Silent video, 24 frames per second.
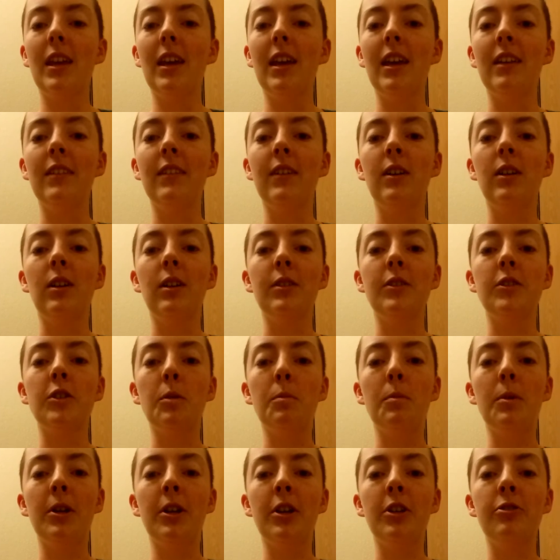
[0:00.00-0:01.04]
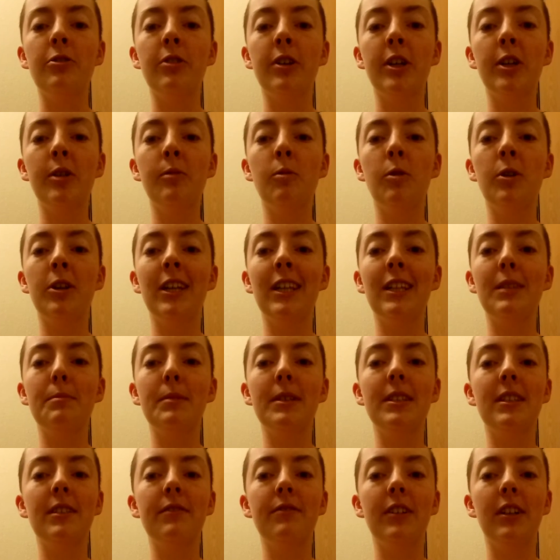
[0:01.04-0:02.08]
And I'll also put a trigger warning
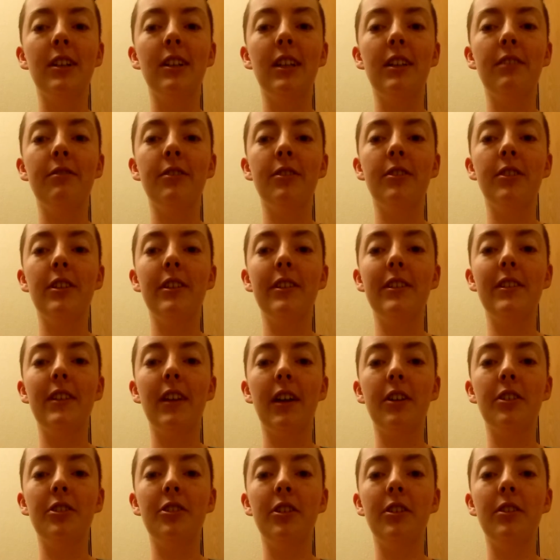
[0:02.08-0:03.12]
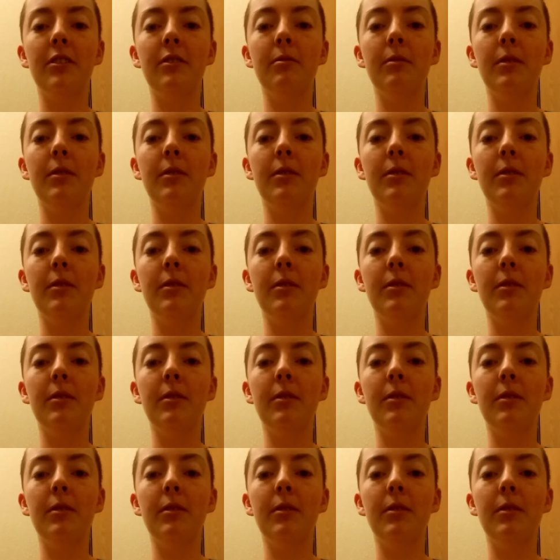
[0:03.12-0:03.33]
specifically for this section